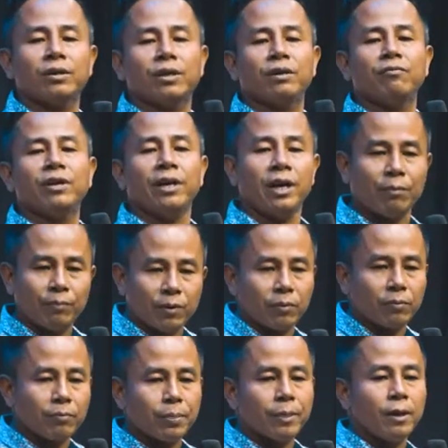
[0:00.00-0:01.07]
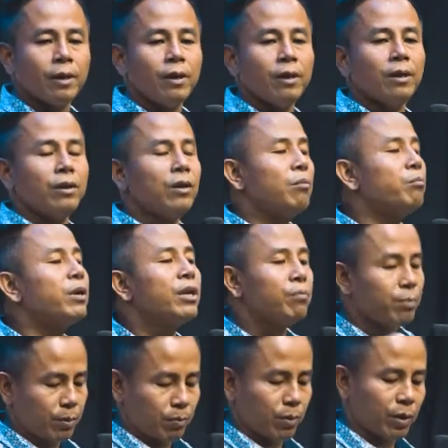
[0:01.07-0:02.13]
They will help you. Not many
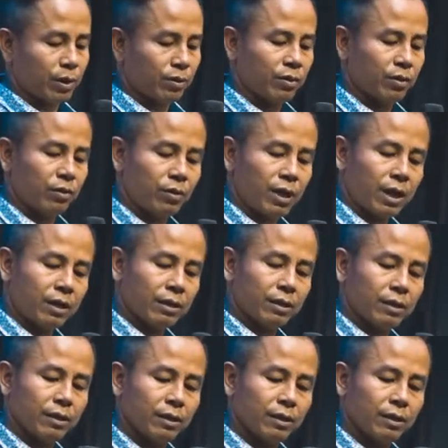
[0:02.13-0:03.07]
people get to do that.